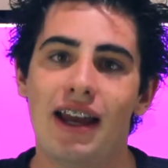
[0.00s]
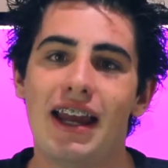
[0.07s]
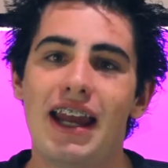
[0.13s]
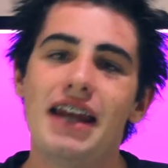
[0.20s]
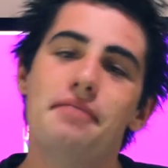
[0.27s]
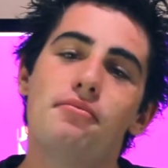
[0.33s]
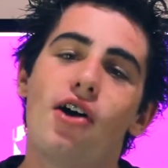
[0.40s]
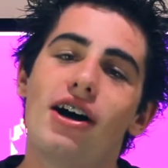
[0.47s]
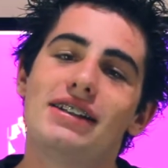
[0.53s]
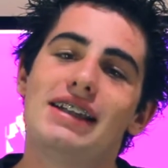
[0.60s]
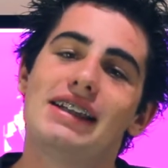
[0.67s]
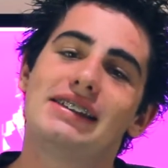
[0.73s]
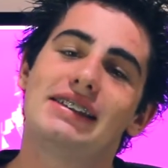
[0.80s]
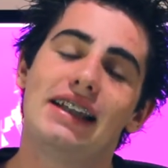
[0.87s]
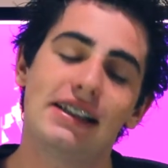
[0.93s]
In my
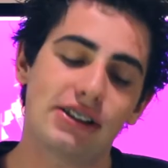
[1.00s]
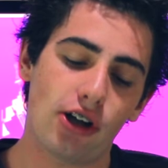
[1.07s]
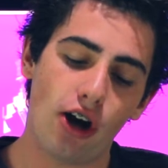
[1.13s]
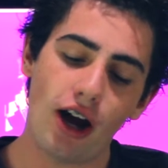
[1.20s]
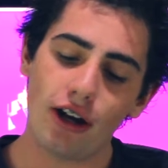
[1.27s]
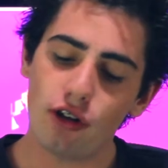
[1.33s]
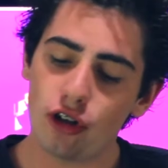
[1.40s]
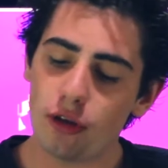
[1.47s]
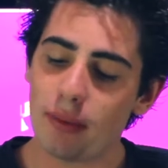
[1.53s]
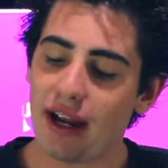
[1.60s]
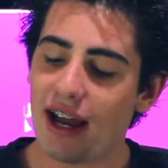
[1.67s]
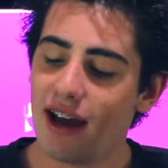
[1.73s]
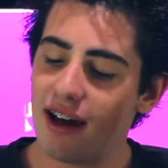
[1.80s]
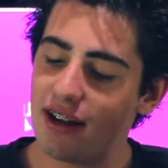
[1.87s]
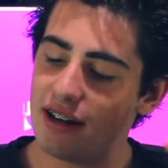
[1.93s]
testings, I've got
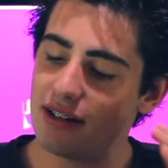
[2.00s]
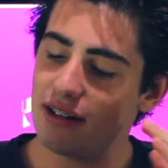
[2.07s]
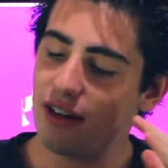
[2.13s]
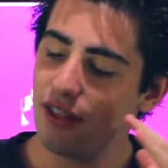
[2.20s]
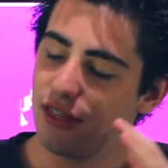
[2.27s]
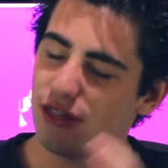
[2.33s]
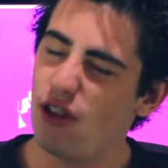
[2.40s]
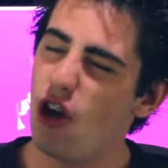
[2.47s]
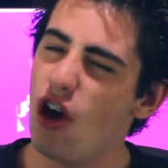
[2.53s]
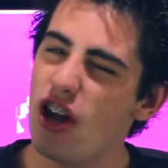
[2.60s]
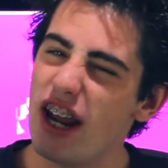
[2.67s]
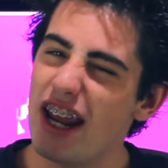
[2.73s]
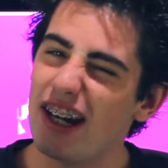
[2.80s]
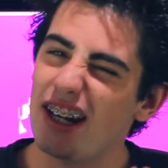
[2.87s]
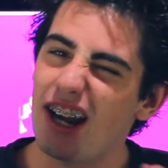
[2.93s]
about
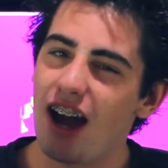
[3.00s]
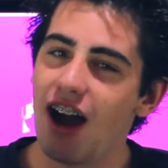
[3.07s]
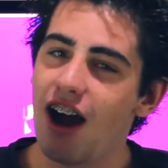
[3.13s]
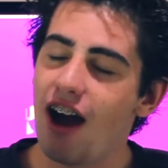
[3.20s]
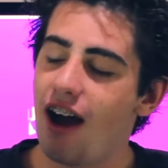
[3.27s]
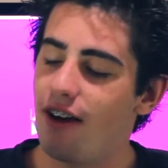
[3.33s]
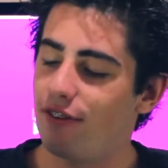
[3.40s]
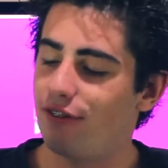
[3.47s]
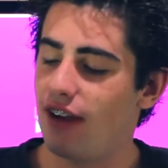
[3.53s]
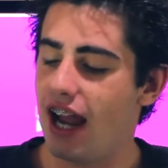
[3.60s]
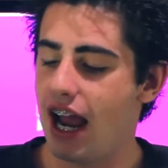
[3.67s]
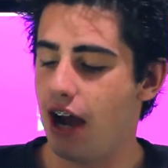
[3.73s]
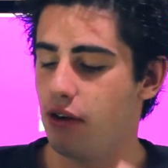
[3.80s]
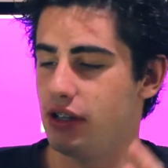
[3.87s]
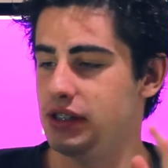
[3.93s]
13 and a half
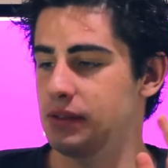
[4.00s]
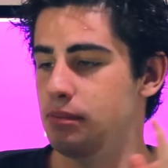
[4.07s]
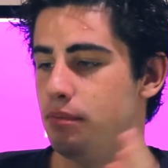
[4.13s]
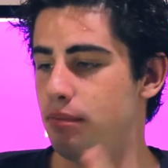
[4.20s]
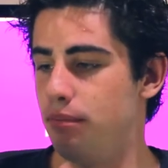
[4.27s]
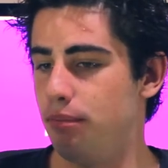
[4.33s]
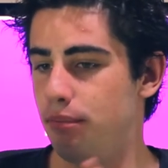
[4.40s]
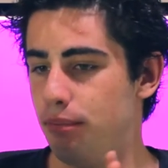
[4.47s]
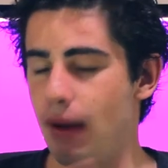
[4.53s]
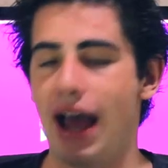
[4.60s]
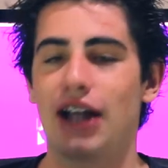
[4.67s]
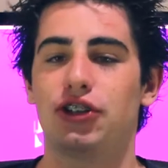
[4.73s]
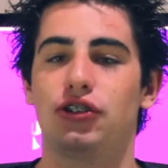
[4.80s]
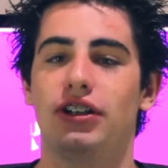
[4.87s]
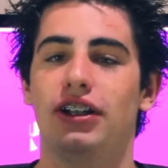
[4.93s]
hours
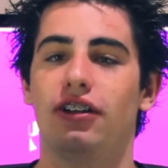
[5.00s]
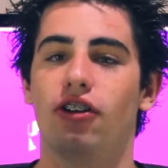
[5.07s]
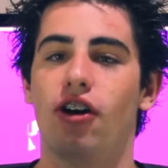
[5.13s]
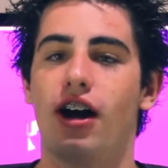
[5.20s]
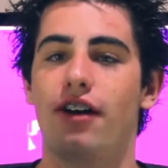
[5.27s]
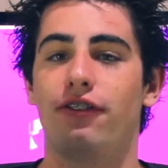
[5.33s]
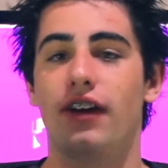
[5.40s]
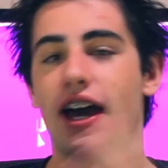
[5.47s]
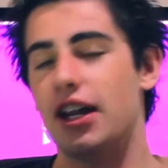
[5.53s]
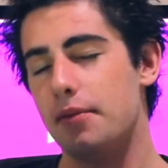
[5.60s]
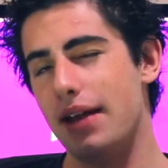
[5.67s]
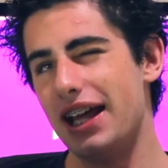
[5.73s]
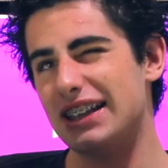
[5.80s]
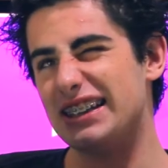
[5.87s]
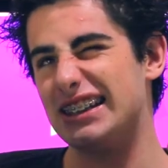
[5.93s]
battery life at
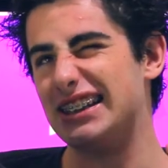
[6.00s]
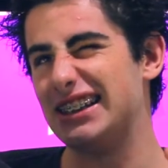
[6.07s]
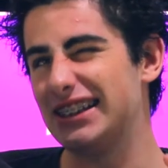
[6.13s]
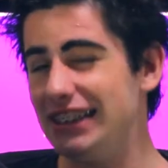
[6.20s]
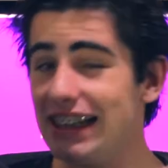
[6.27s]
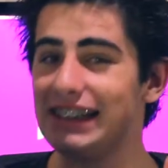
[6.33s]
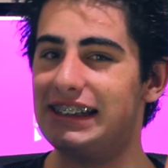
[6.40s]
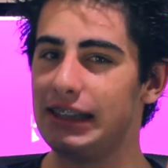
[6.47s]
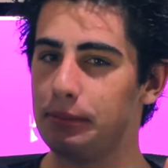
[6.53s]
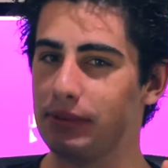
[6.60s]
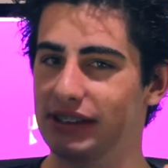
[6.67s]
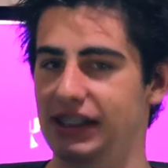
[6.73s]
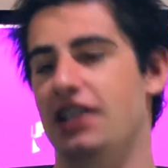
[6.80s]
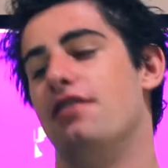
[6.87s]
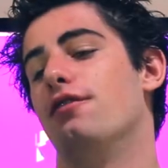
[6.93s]
about
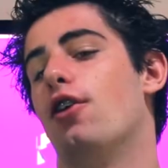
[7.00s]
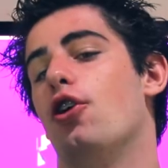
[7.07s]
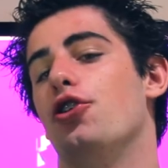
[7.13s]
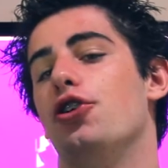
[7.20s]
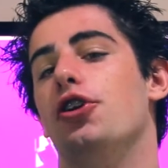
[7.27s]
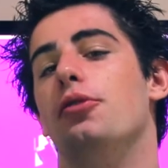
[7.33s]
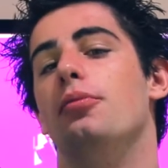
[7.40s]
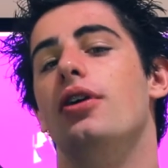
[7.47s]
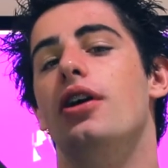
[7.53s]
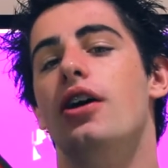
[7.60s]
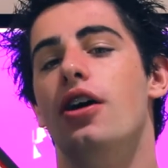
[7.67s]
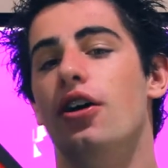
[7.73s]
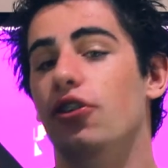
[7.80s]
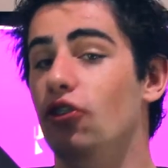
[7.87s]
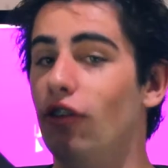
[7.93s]
60% volume.
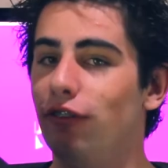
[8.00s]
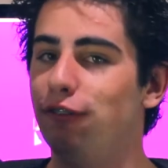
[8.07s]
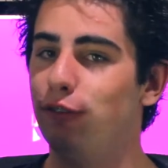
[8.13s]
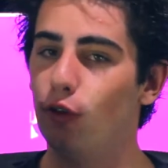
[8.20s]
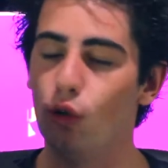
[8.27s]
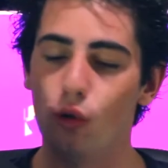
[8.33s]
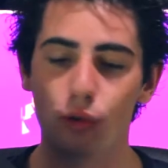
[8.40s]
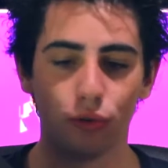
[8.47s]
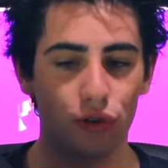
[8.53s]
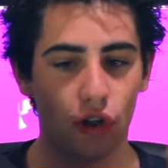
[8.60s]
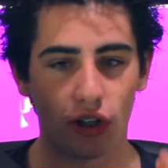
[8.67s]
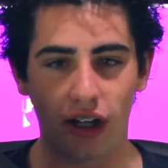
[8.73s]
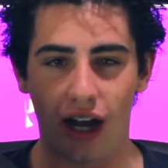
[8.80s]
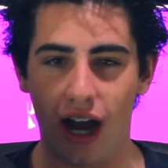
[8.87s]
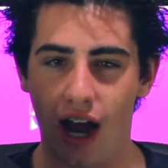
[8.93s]
Not full,
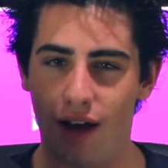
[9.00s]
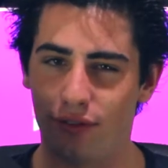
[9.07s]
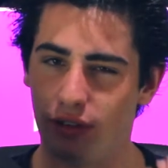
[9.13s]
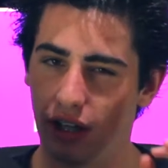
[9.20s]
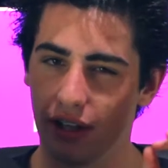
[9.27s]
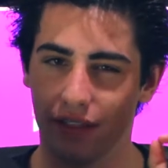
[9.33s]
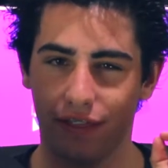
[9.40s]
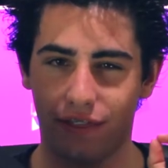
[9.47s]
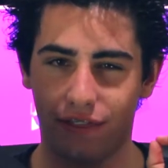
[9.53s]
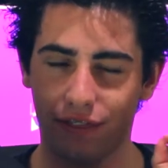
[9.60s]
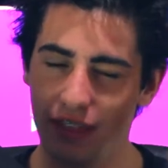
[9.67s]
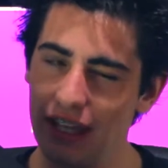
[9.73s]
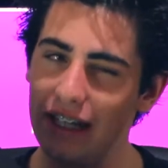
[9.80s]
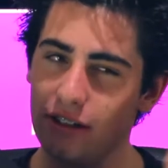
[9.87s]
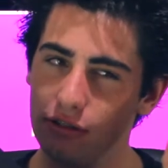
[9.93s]
not half. I
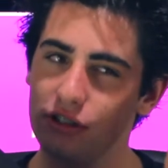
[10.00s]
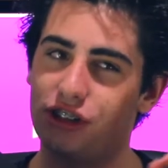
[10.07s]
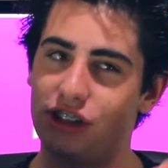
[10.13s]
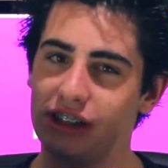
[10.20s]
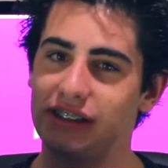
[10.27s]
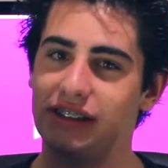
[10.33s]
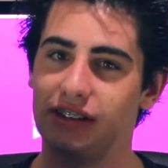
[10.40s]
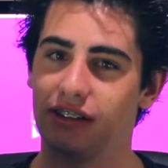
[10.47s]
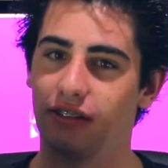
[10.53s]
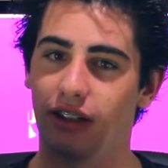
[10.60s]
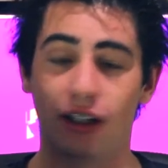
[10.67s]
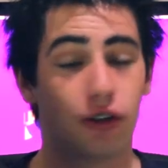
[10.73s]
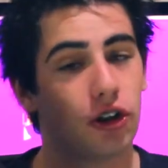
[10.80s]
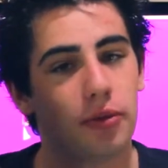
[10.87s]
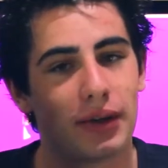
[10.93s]
think
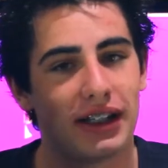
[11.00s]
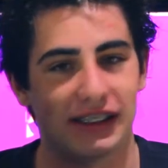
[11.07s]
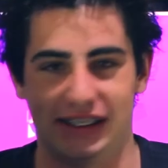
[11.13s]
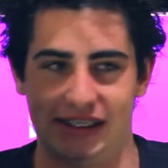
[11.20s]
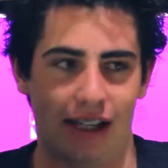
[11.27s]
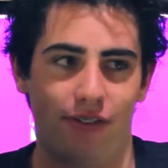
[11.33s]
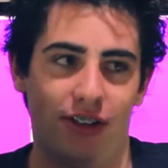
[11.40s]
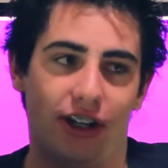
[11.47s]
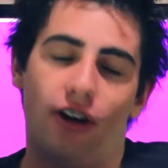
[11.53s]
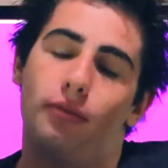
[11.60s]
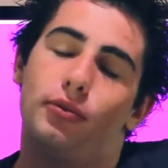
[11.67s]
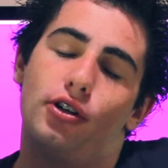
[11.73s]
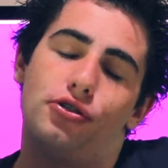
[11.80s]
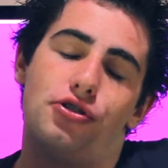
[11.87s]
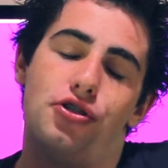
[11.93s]
it could have been 70,
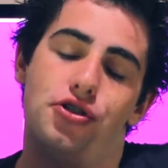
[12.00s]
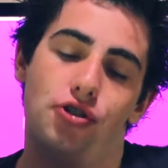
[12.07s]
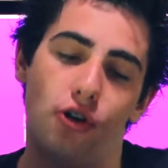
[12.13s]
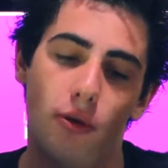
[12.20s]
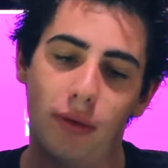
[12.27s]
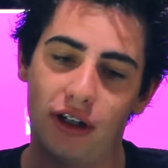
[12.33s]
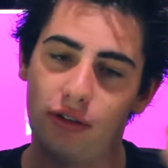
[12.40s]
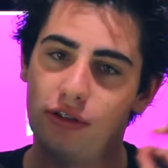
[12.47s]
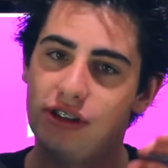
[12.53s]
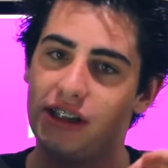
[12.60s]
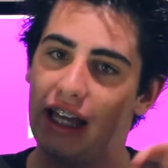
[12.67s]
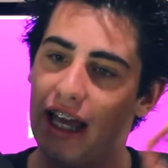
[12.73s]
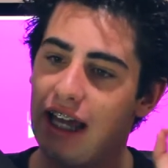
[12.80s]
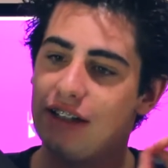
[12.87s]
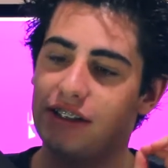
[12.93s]
I'm not too sure, but it was
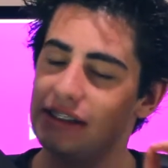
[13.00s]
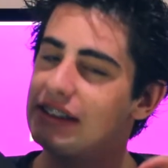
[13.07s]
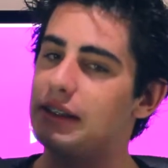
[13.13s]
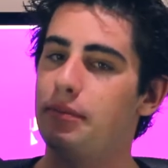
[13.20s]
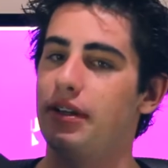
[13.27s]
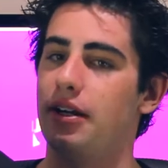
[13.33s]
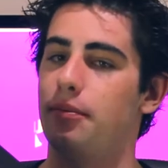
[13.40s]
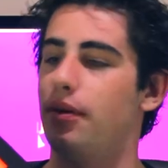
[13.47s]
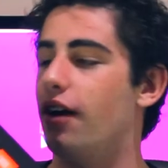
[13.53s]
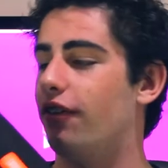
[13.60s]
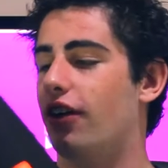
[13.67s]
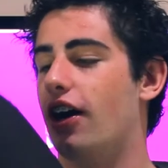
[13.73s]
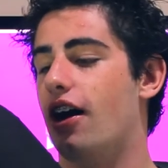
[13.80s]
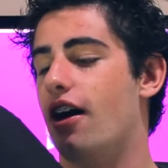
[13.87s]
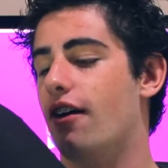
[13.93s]
just a bit
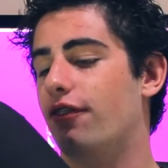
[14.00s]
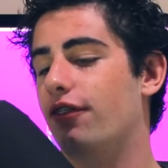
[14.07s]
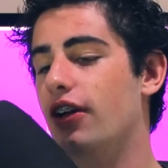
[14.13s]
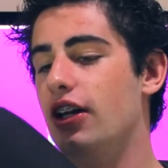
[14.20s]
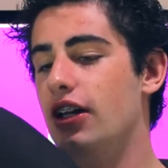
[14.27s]
above half.